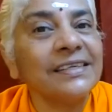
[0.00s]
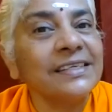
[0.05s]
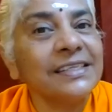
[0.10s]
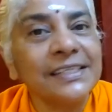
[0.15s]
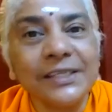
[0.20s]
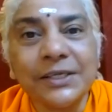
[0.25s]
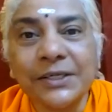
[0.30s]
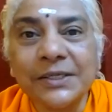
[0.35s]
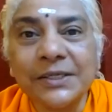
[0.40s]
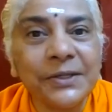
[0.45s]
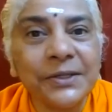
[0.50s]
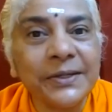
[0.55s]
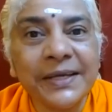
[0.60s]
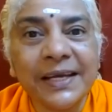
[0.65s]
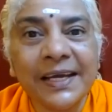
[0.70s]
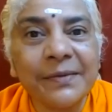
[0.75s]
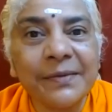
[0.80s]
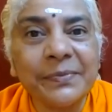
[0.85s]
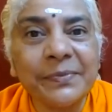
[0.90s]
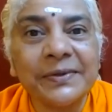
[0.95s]
It's not going to
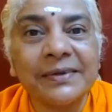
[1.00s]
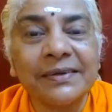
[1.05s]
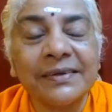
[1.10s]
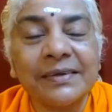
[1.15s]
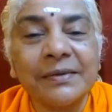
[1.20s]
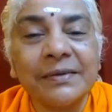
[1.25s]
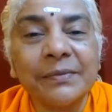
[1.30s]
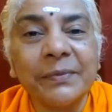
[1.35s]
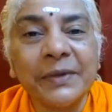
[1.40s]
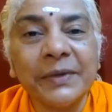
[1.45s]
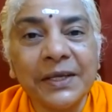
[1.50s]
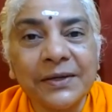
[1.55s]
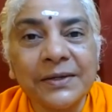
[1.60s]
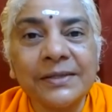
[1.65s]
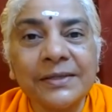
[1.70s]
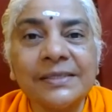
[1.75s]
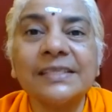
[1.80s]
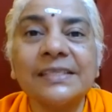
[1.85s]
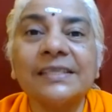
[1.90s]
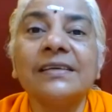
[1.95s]
happen
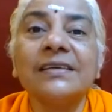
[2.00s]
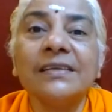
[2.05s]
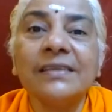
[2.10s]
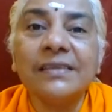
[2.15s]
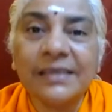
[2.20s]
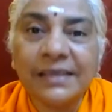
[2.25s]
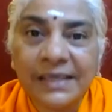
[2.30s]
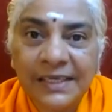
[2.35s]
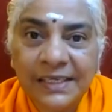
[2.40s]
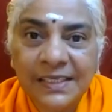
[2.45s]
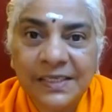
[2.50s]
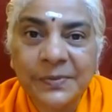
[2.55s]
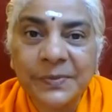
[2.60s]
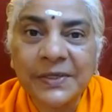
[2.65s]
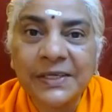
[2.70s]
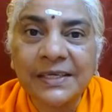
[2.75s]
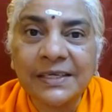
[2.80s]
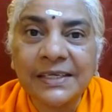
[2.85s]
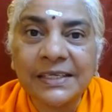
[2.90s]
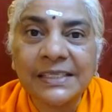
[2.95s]
because the
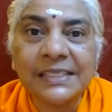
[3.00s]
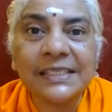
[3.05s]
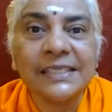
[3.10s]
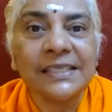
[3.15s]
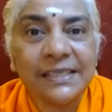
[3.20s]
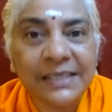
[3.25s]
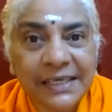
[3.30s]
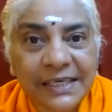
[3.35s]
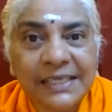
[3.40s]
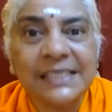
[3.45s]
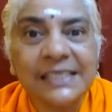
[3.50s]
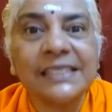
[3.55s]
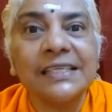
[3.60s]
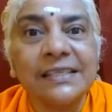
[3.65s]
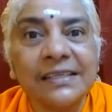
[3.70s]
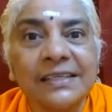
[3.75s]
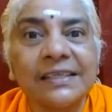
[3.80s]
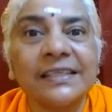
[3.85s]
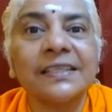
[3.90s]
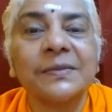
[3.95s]
experiencer is
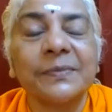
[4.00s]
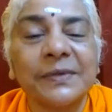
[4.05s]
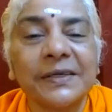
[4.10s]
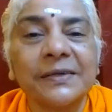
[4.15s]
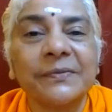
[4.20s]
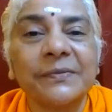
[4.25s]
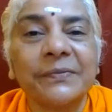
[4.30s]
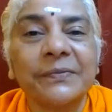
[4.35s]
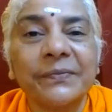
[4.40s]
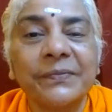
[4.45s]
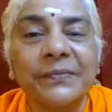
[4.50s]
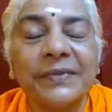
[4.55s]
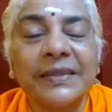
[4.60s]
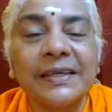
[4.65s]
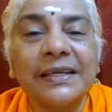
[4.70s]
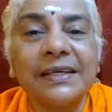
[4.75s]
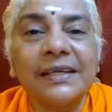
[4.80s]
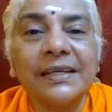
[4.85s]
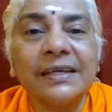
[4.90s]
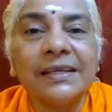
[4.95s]
the Atma.
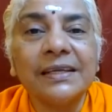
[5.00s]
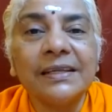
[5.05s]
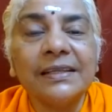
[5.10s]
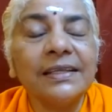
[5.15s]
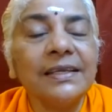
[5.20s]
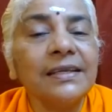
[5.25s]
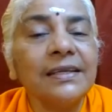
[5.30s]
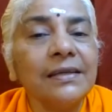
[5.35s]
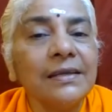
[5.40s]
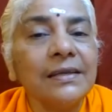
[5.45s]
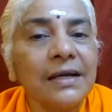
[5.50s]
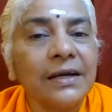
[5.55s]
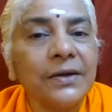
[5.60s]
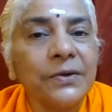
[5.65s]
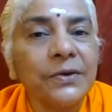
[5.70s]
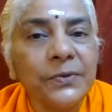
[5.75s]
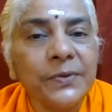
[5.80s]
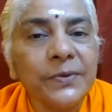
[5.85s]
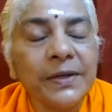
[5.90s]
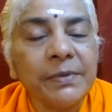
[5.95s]
Then
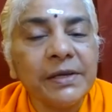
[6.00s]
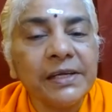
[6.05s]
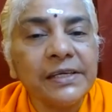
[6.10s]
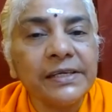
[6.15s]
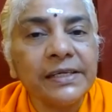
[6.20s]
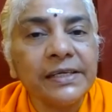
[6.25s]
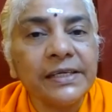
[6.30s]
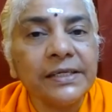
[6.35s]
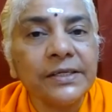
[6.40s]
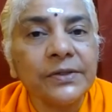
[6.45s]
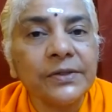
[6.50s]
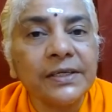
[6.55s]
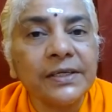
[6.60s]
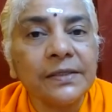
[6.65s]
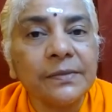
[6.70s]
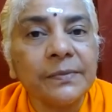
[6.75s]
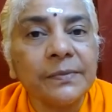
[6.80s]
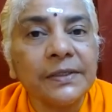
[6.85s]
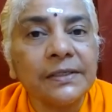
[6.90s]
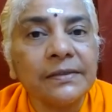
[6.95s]
how do I meditate on
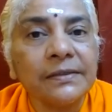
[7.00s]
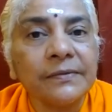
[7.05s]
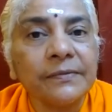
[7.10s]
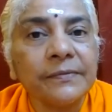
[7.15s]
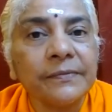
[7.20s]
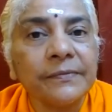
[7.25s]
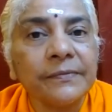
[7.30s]
Atma?